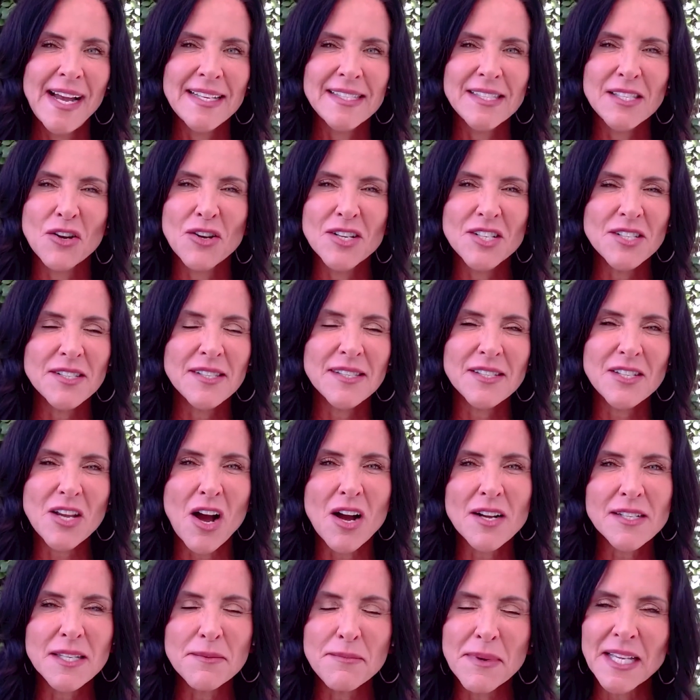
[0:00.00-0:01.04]
So just
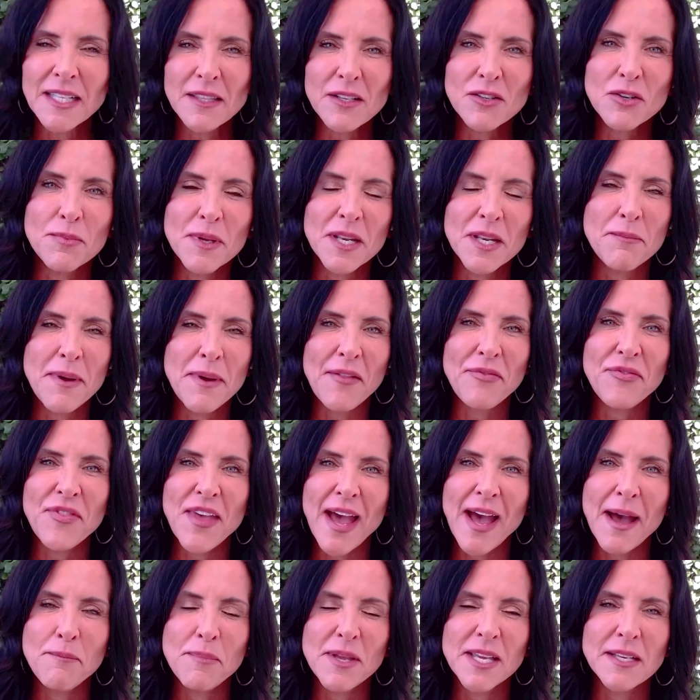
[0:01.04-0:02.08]
talk to me a little bit about
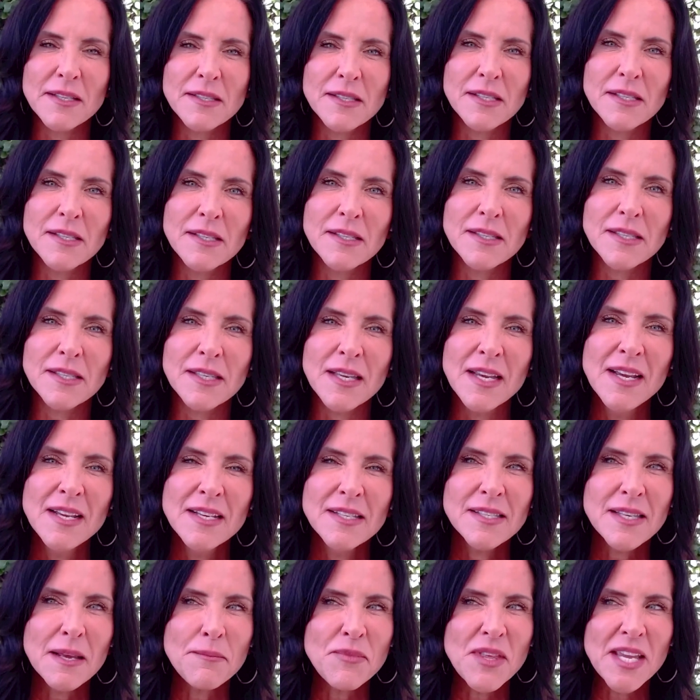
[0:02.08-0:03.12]
that, because this is
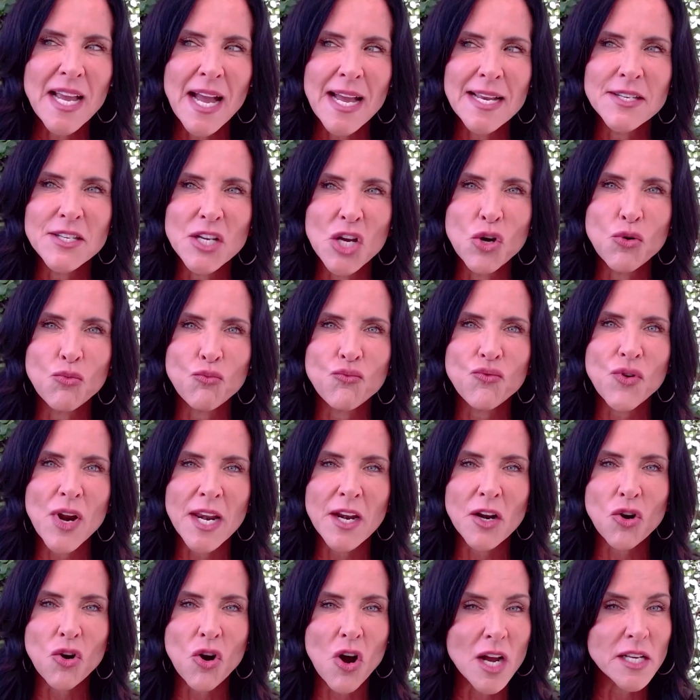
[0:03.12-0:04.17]
something I don't run
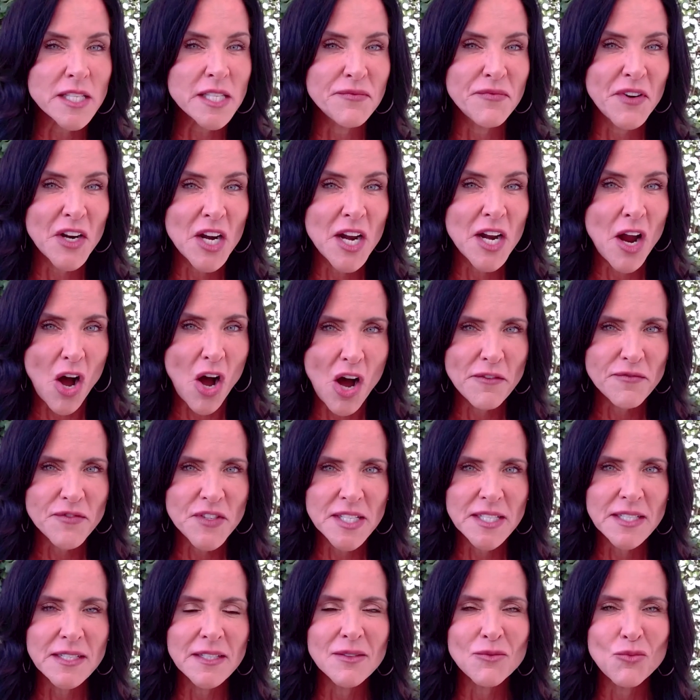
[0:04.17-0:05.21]
across very
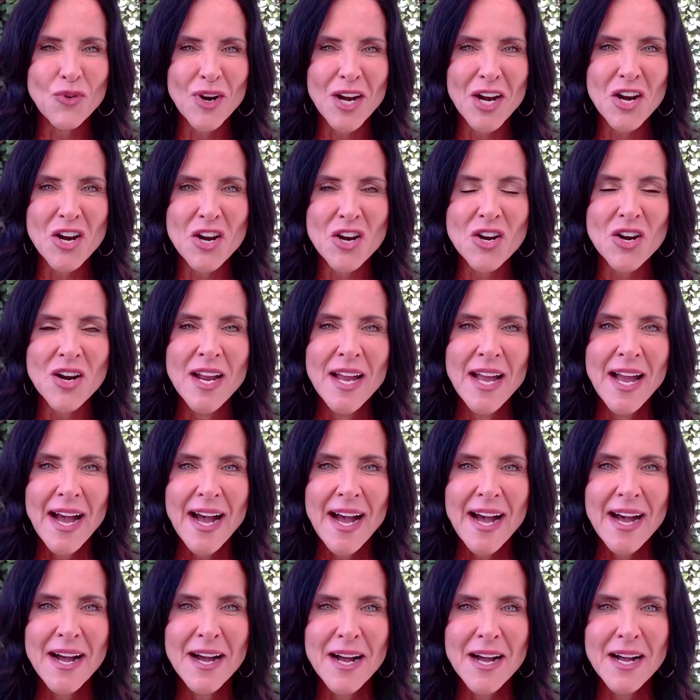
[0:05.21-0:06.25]
often, where
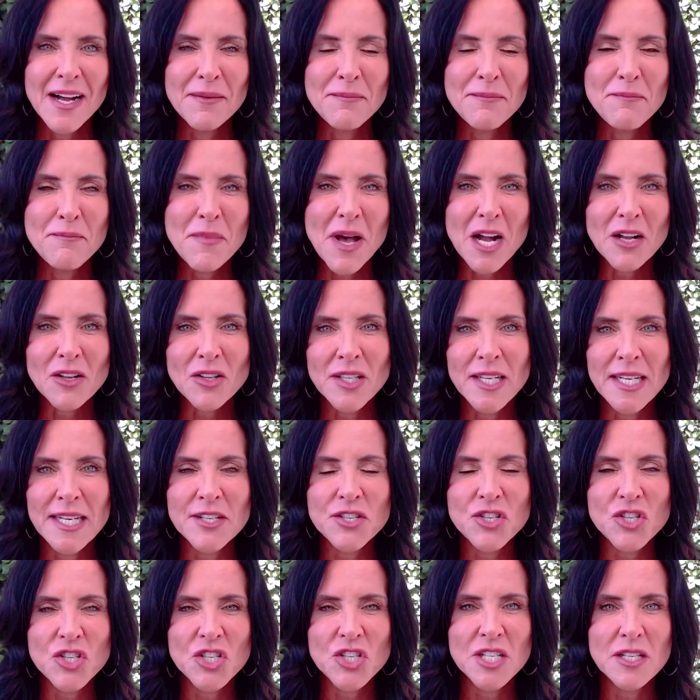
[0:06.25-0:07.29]
a
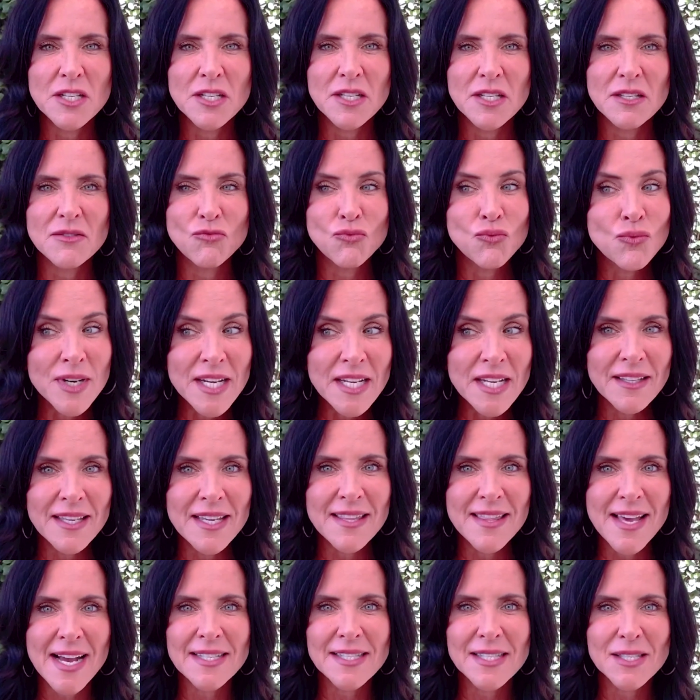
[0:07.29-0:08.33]
clinician, really,
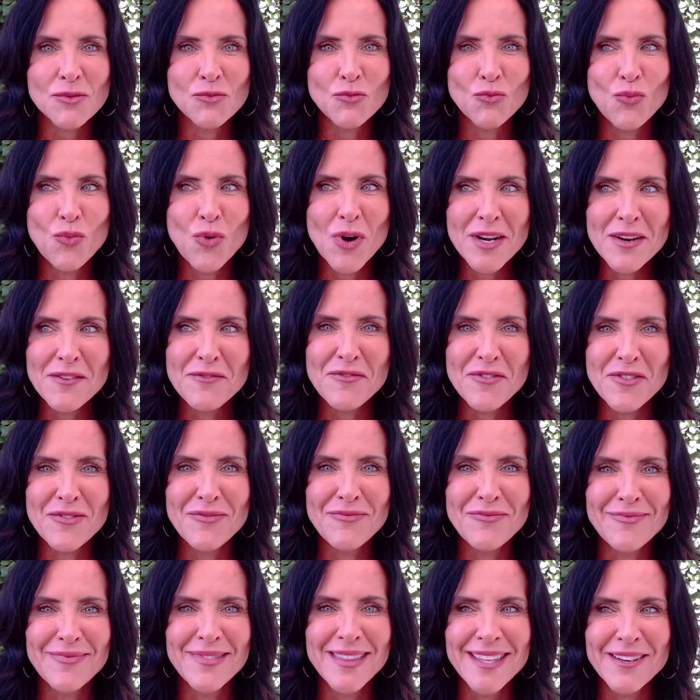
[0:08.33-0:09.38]
that's one of
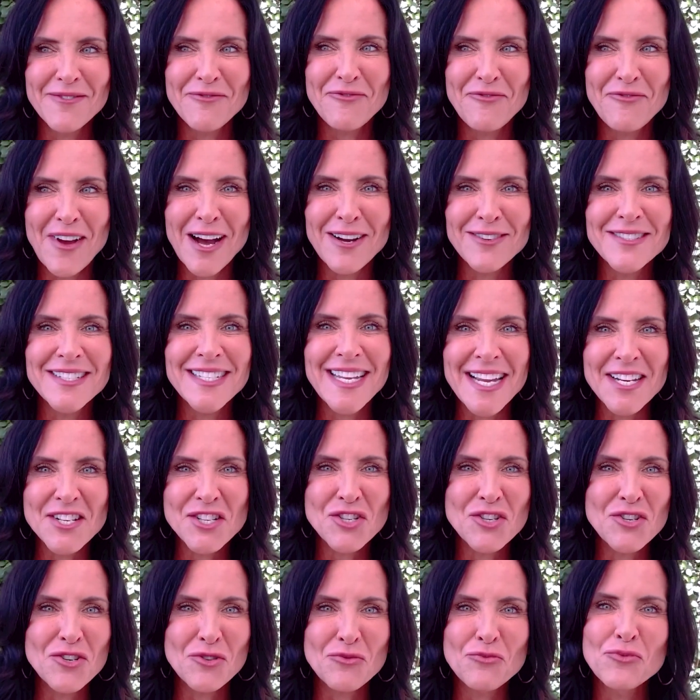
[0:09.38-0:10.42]
the
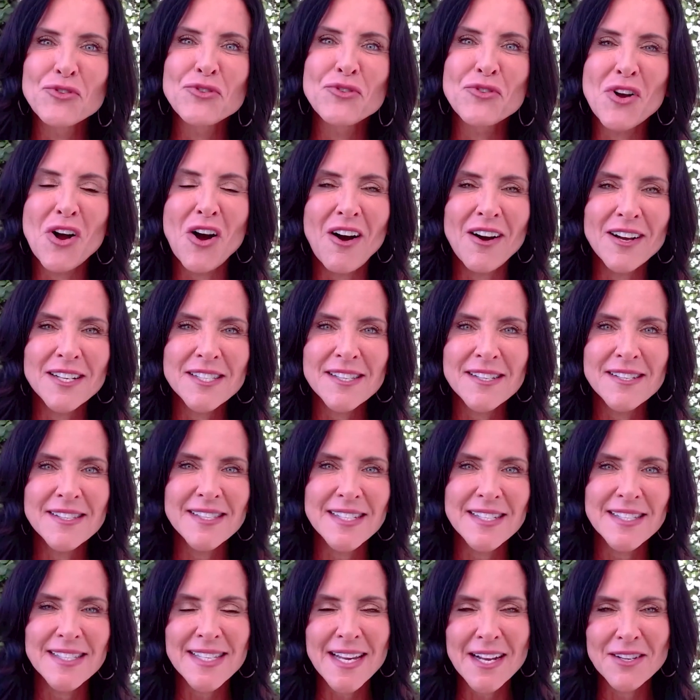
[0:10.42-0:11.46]
foundational root causes
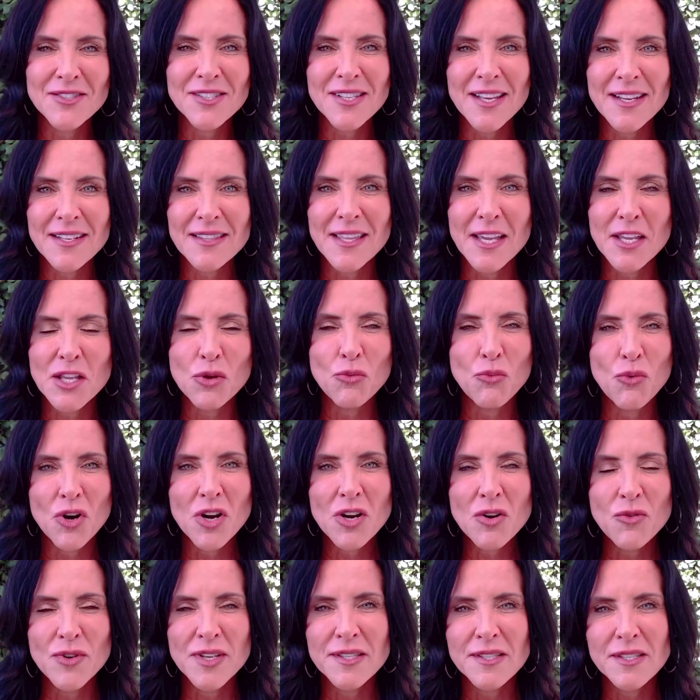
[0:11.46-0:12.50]
it sounds like that you work
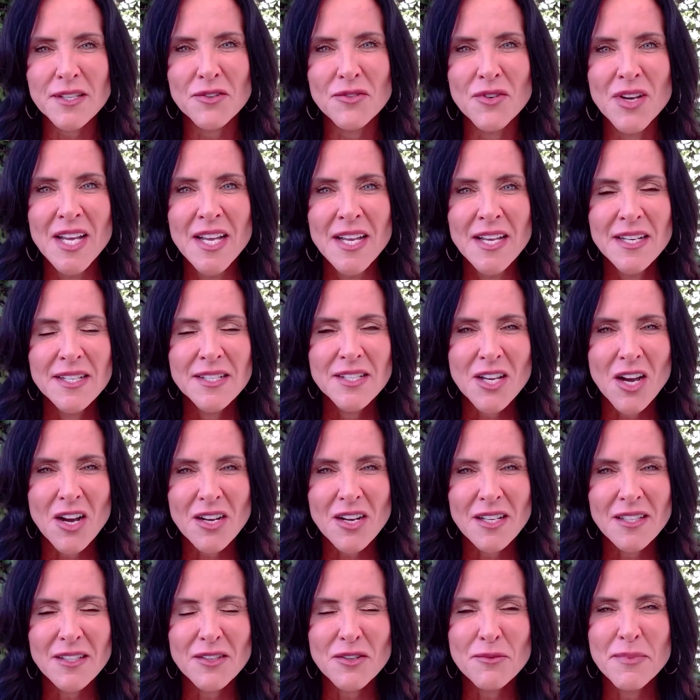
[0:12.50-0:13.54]
with. So
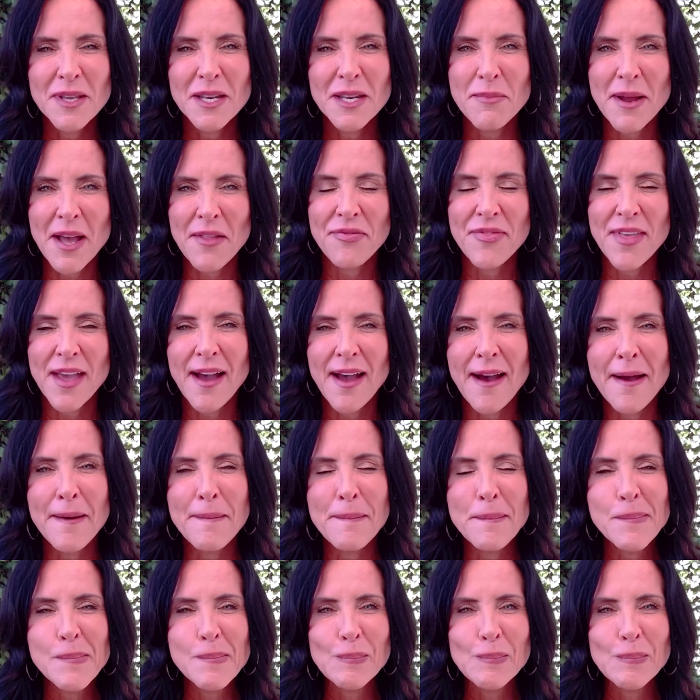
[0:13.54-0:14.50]
talk a little bit about that.